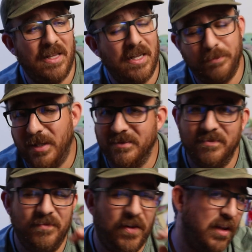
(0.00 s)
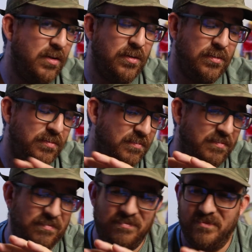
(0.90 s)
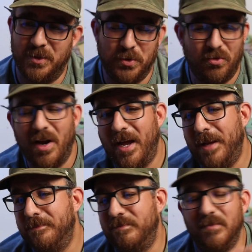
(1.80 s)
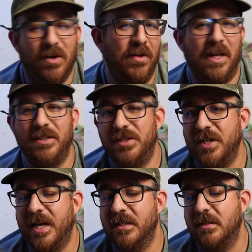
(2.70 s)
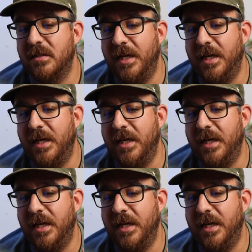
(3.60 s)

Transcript: the like button, follow, subscribe, all that good jazz.